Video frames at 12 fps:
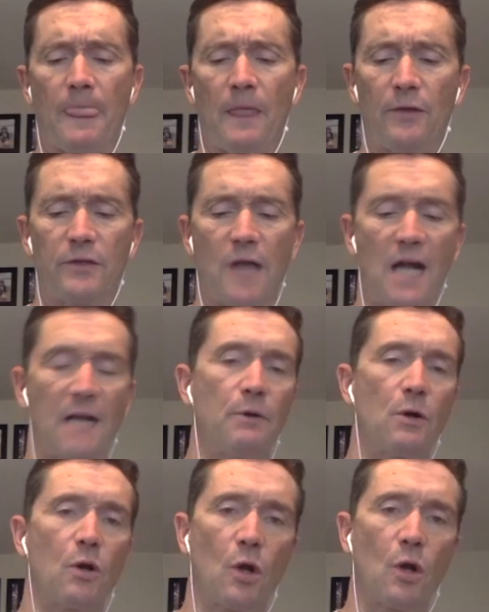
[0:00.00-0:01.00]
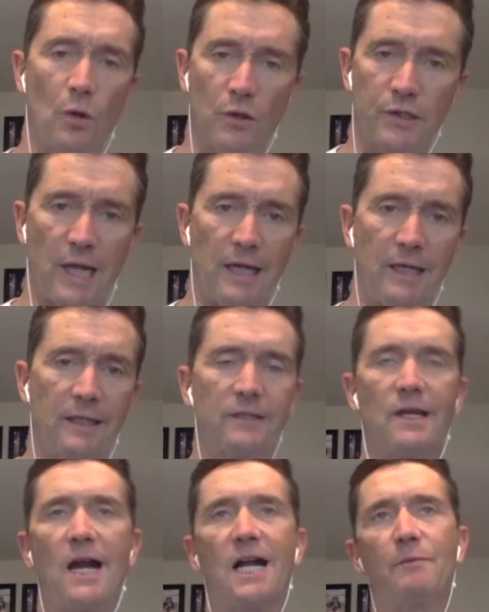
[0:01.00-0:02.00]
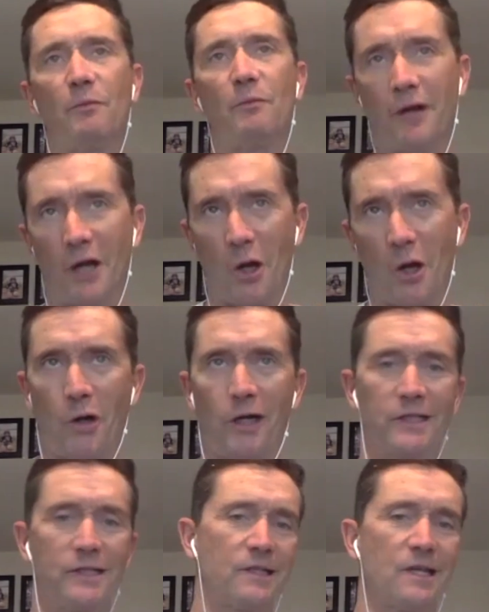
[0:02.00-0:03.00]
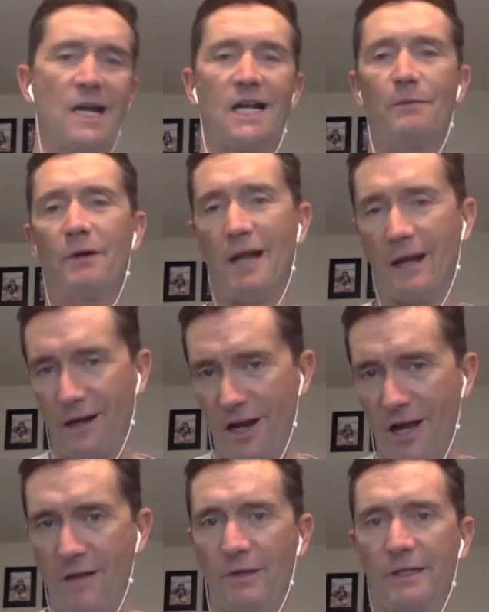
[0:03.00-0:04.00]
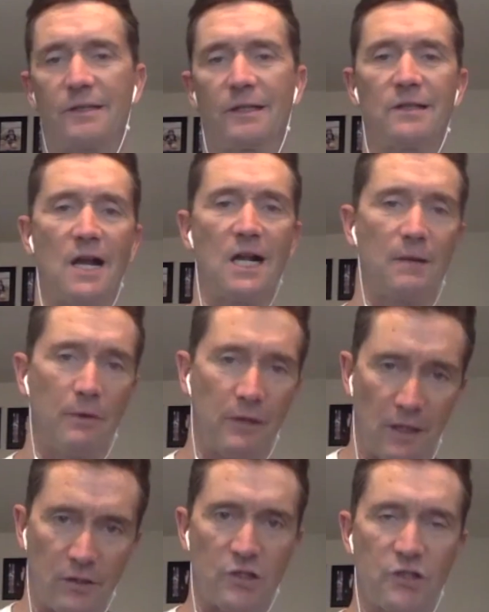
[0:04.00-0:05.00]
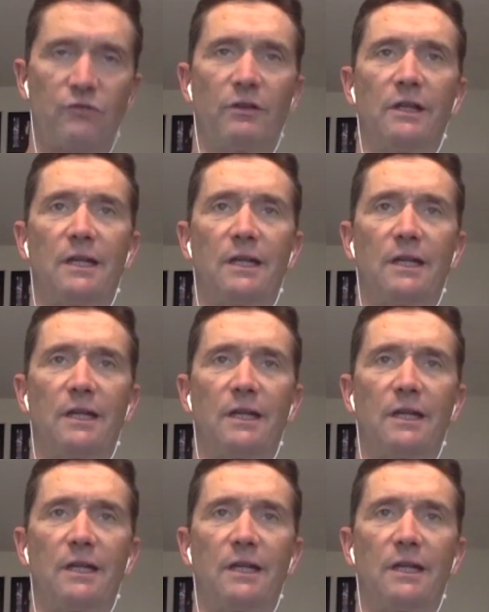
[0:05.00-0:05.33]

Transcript: They talk about goal setting. They talk about priorities. They talk about economics. They talk about industry.